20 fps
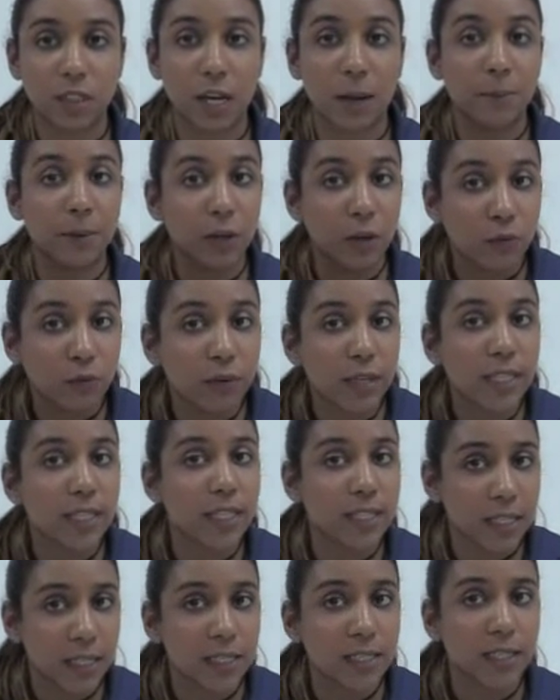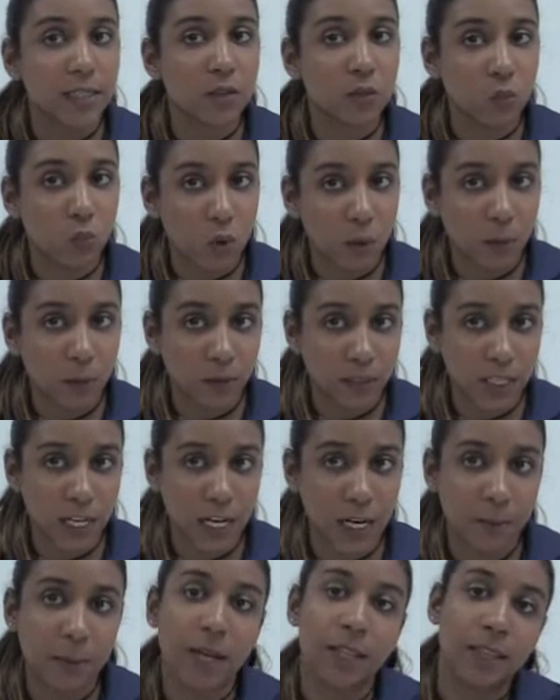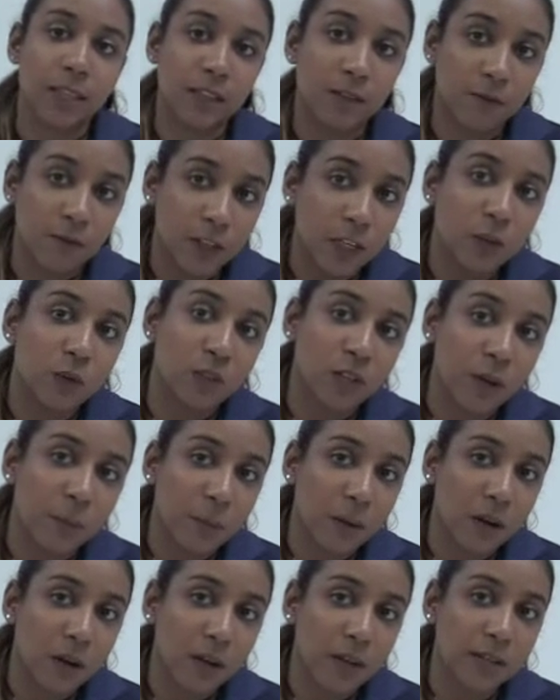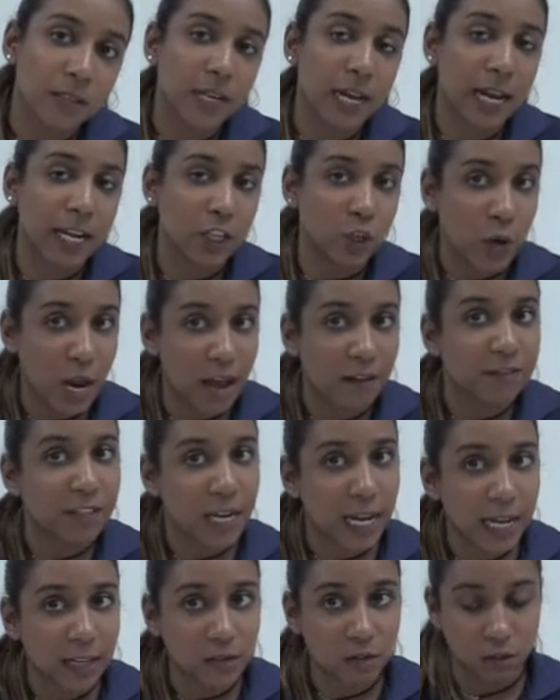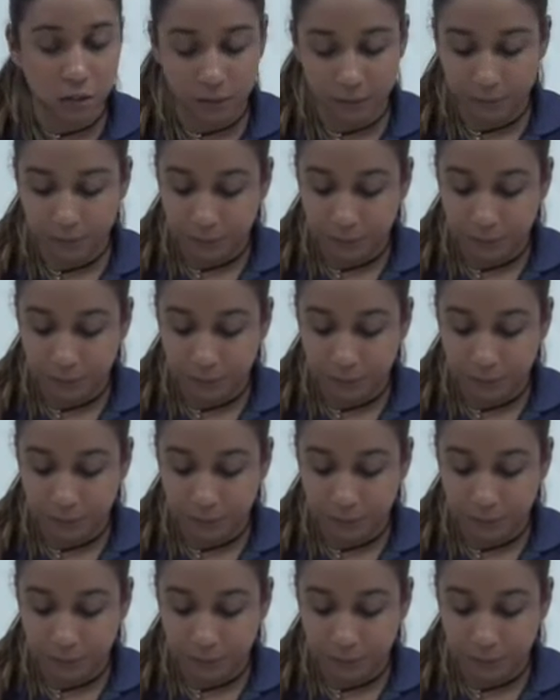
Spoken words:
I'm going to read the sentence one more time, and then the video is going to pause and you have to answer.